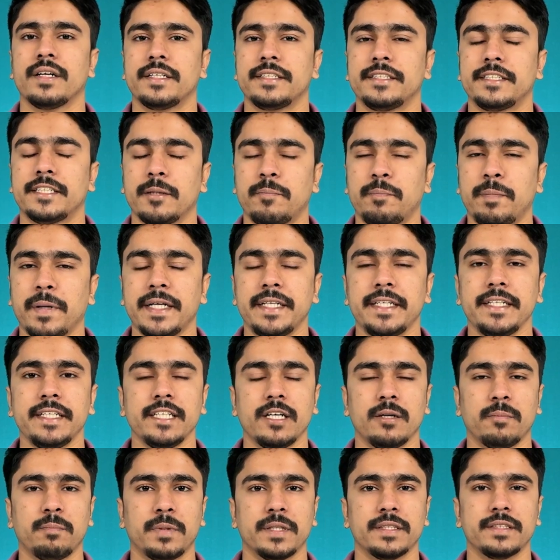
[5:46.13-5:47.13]
Depending
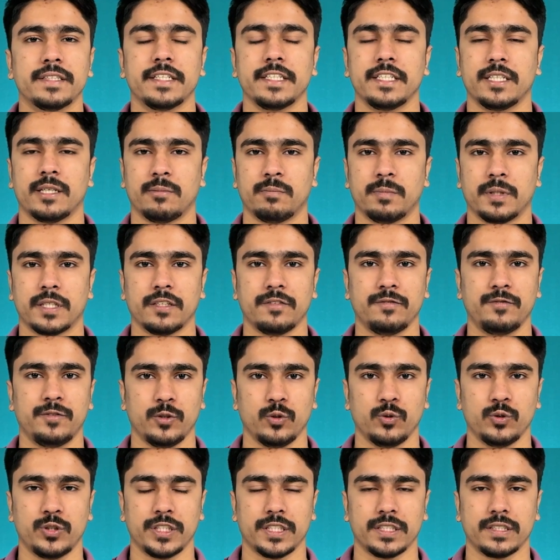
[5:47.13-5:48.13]
upon the number of
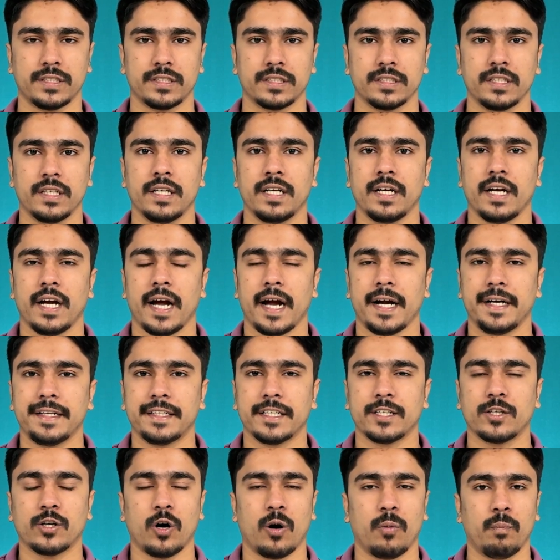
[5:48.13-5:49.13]
users and the
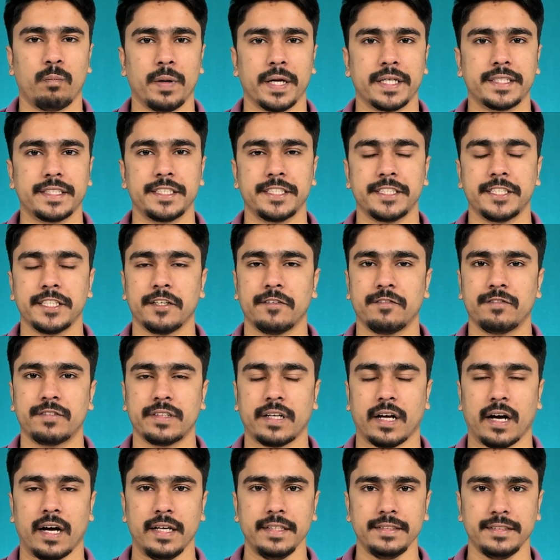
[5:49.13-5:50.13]
complexity of
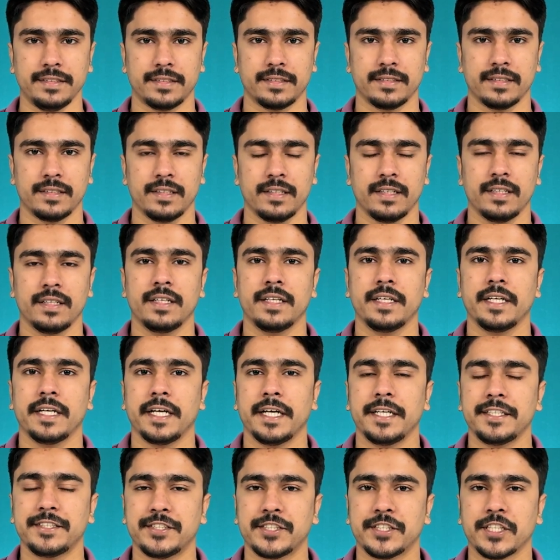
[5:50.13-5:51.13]
tasks,
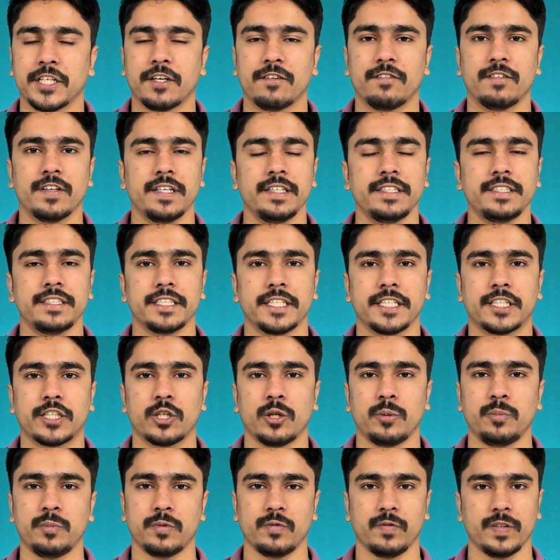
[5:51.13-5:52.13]
a server is
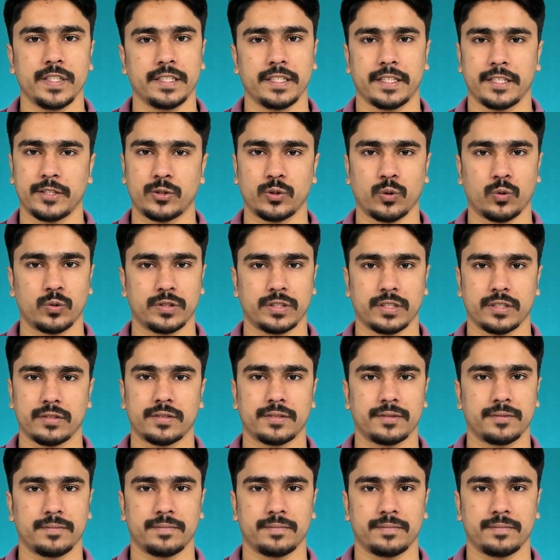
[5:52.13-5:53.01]
equipped with resources.